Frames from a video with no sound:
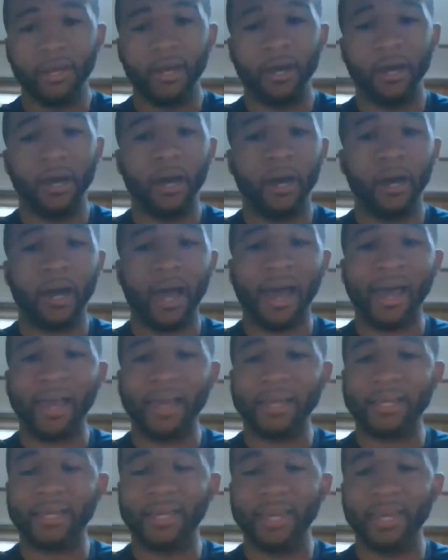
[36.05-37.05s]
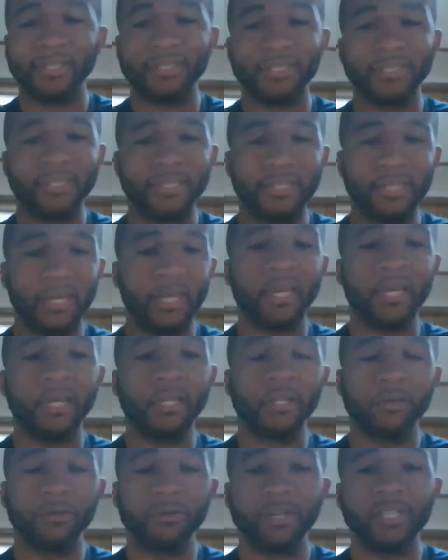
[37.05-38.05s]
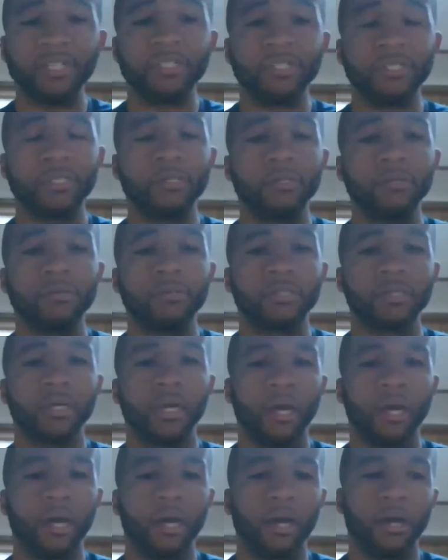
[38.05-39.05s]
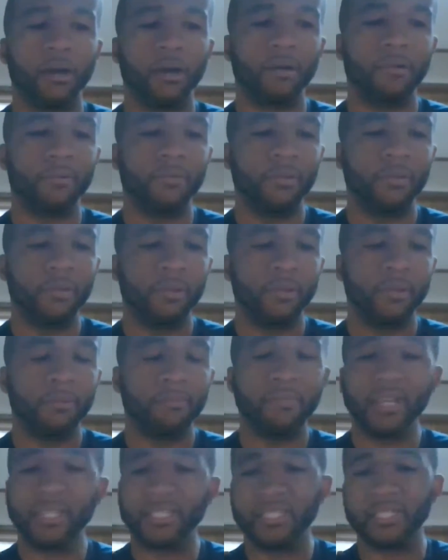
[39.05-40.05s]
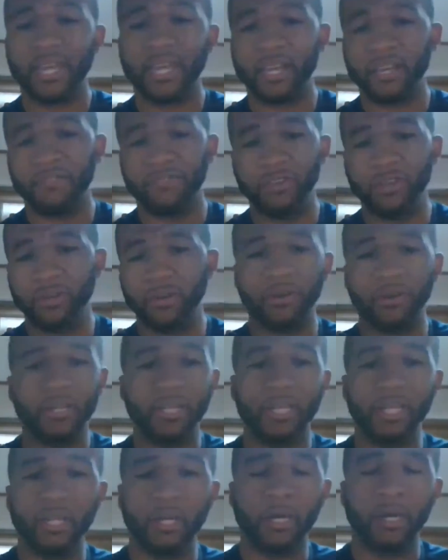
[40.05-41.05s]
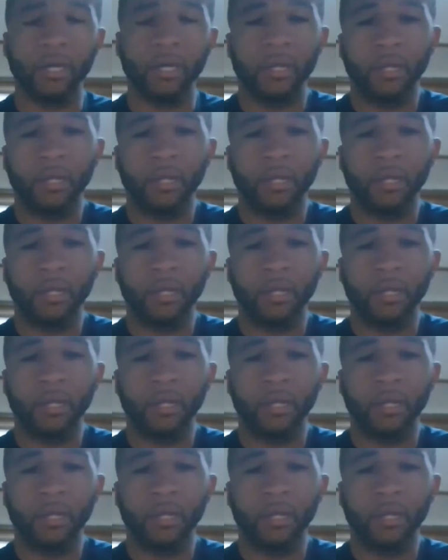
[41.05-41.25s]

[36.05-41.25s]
I can't stand green juice mixes. Like if you go and get a